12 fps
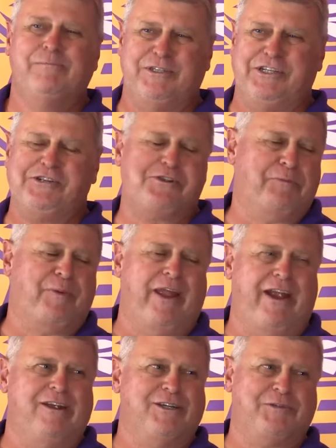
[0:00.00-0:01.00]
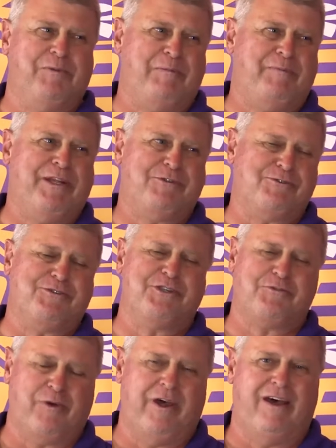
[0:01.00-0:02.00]
position players, but pitchers
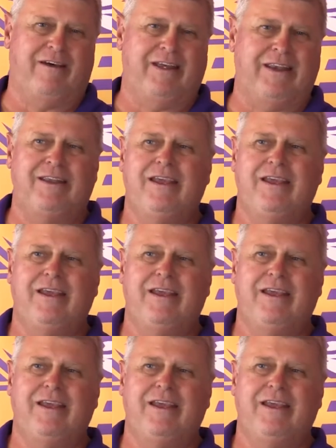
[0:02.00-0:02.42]
as well,